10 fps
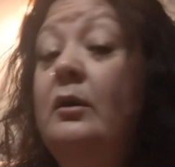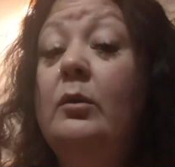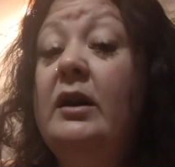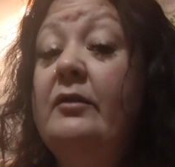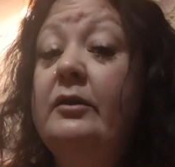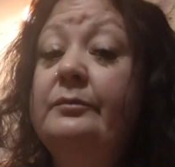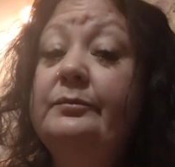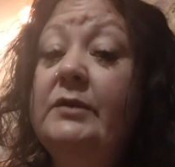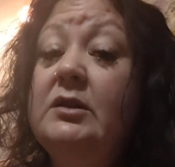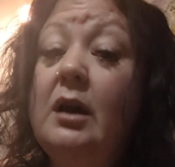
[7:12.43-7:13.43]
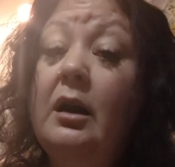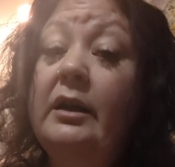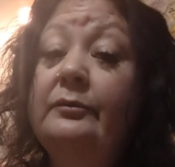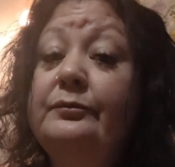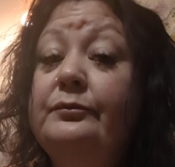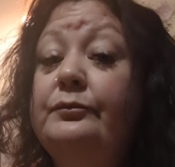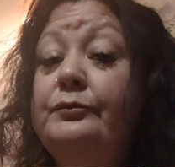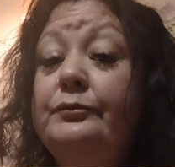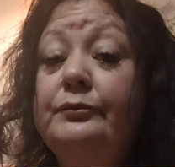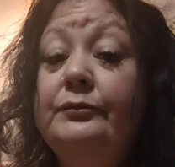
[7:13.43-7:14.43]
Whatever. Sorry.
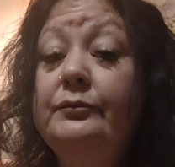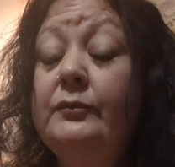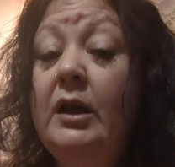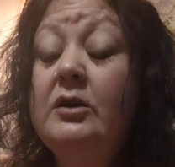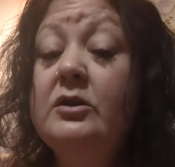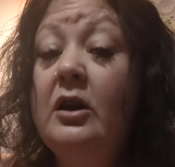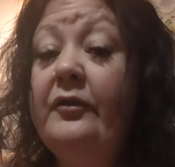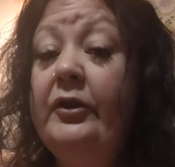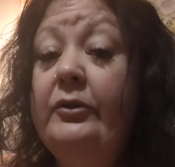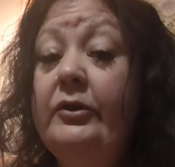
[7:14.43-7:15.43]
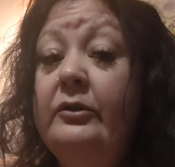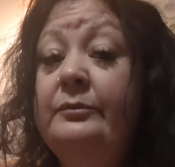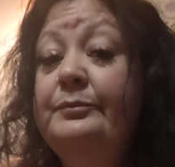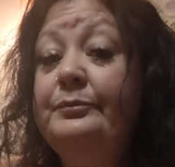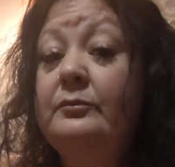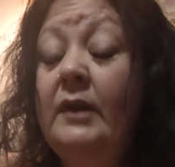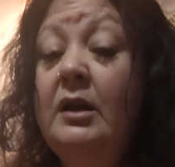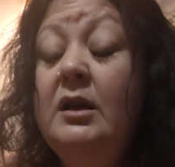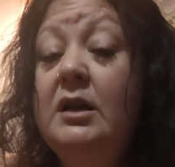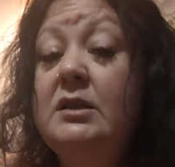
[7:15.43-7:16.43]
Sorry for you, dude.
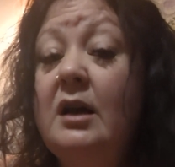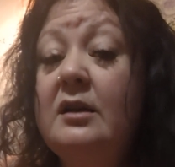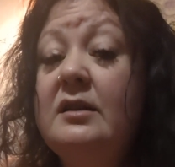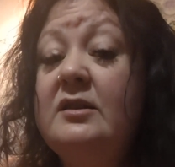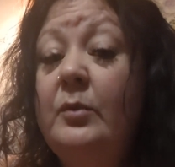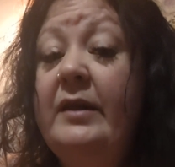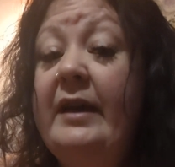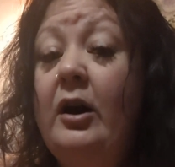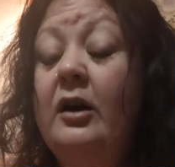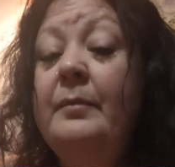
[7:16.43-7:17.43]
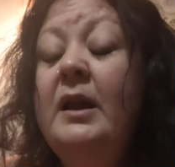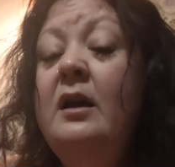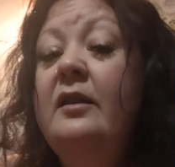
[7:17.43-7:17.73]
It sucks. That's the way they are.